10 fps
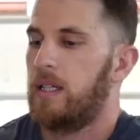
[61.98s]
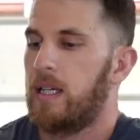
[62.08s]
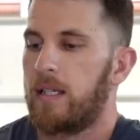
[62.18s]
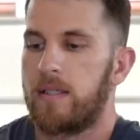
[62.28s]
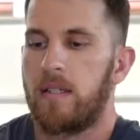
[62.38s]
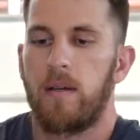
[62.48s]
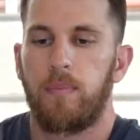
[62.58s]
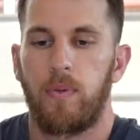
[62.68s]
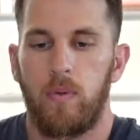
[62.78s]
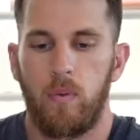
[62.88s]
Next
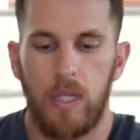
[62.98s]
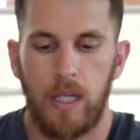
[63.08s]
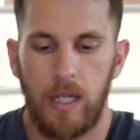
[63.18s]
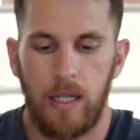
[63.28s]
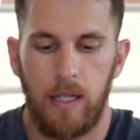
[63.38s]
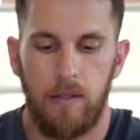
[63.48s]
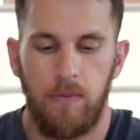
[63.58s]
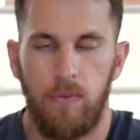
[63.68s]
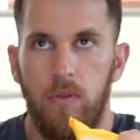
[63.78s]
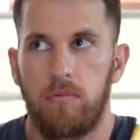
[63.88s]
up, we have,